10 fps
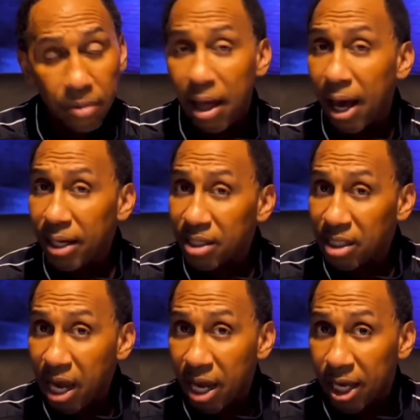Now I
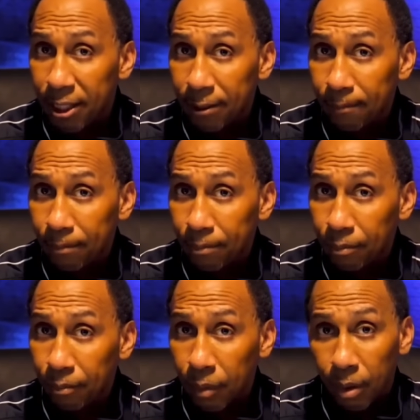understand.
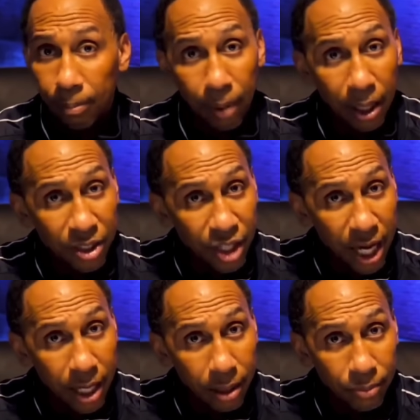Bronny
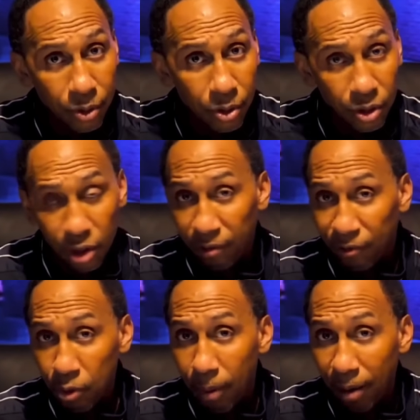James, just a
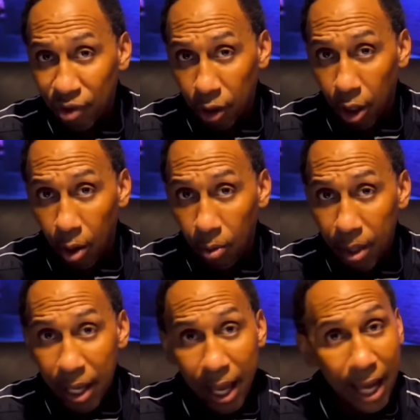few months ago,
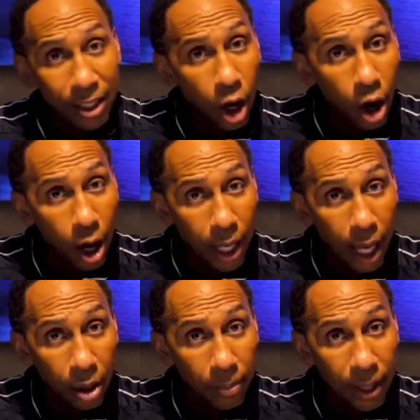had the heart
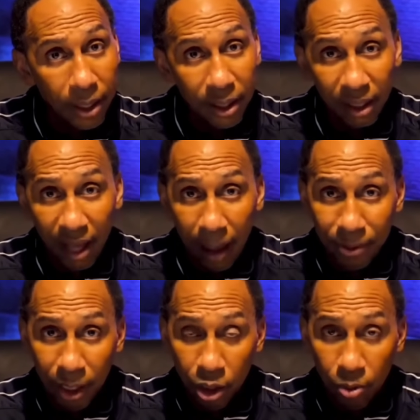ailment,
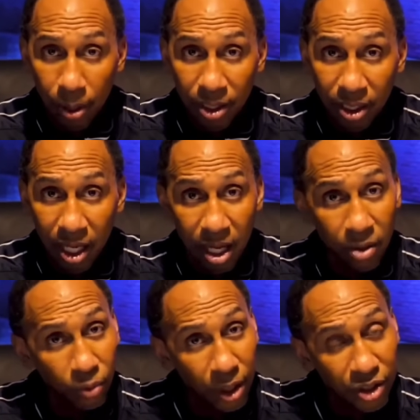collapsed at U S C,
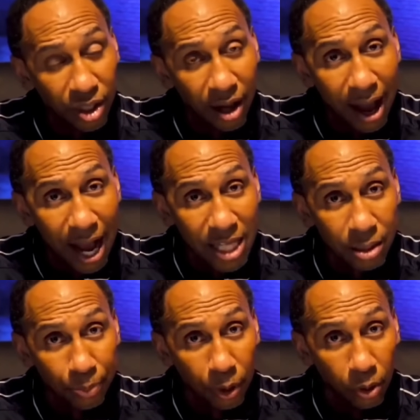rushed to the
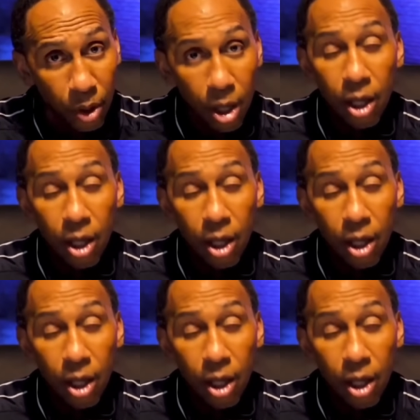hospital.